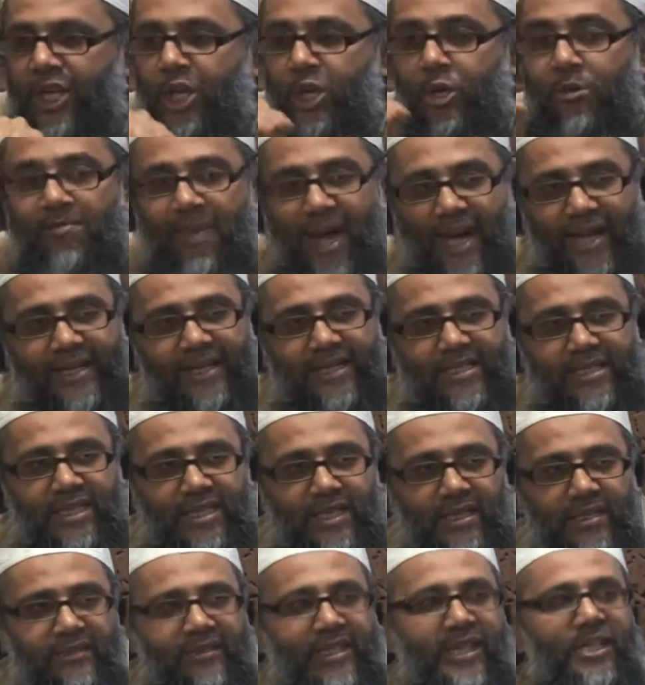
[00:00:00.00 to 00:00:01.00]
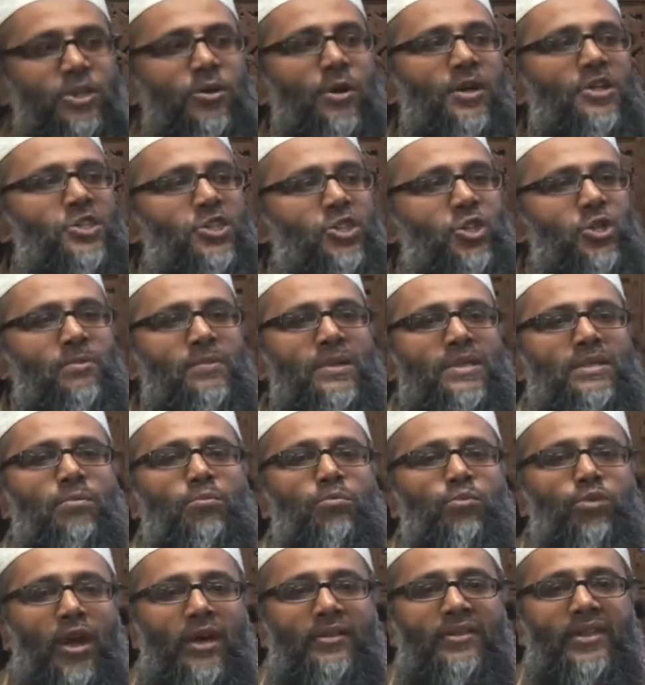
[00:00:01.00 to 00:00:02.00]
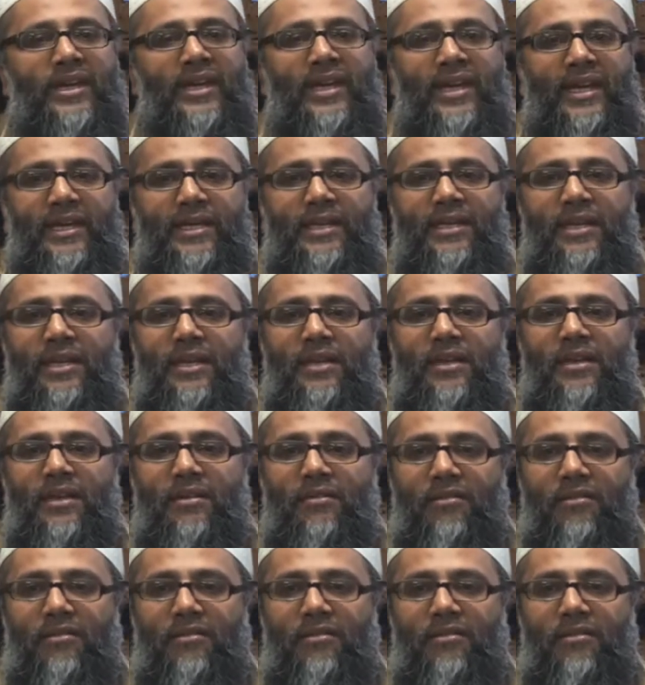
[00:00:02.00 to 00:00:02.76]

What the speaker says: humanity, then you assume it's brother in